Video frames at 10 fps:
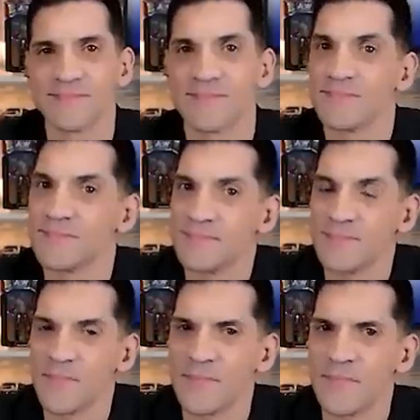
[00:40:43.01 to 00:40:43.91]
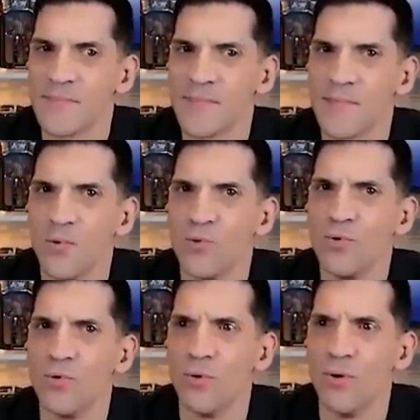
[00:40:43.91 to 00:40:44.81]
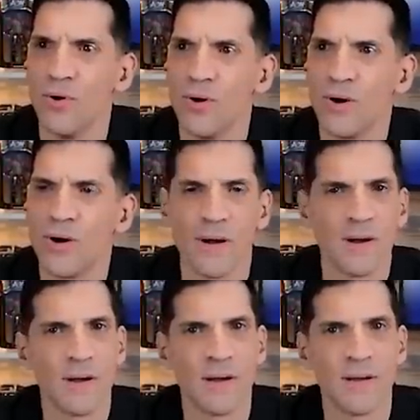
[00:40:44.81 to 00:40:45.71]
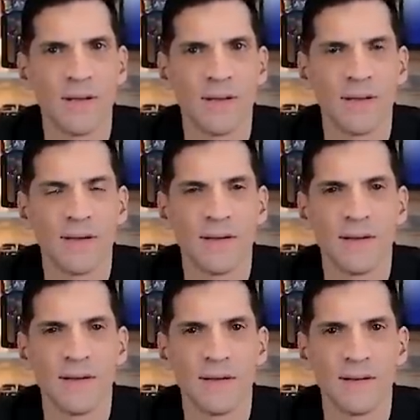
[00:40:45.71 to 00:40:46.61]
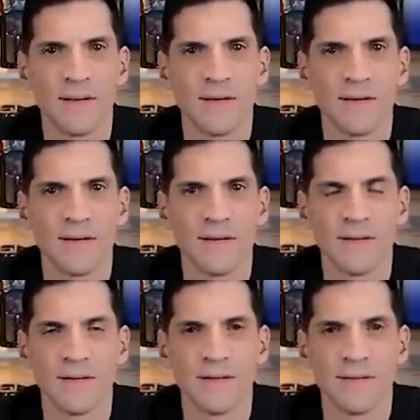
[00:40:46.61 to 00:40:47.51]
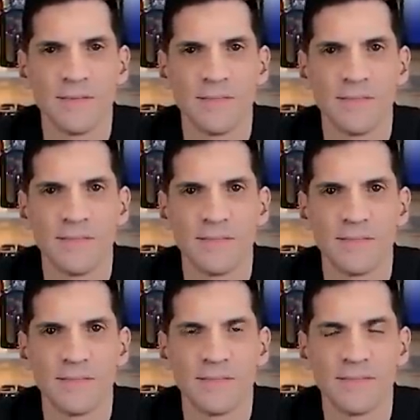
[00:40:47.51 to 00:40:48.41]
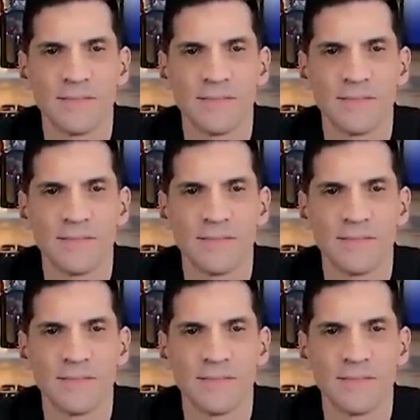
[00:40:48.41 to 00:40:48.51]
The person shown says nothing.